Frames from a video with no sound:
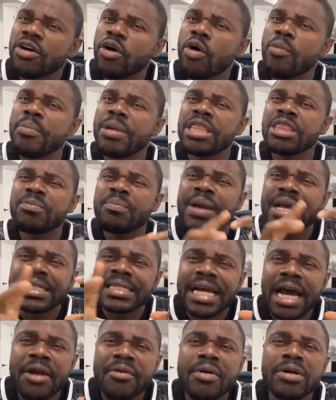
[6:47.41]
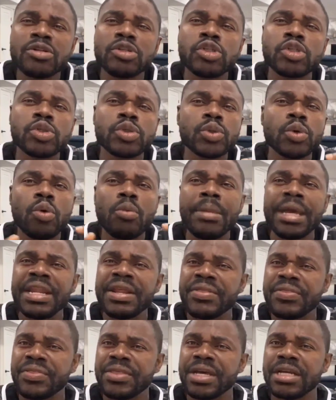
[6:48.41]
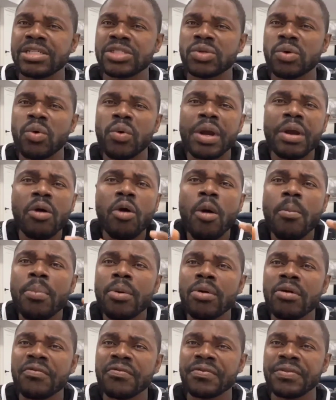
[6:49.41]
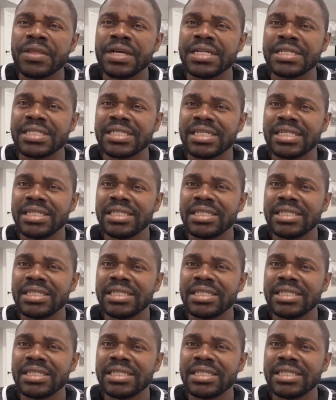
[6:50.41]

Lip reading: commitment around so many things, or a couple of things.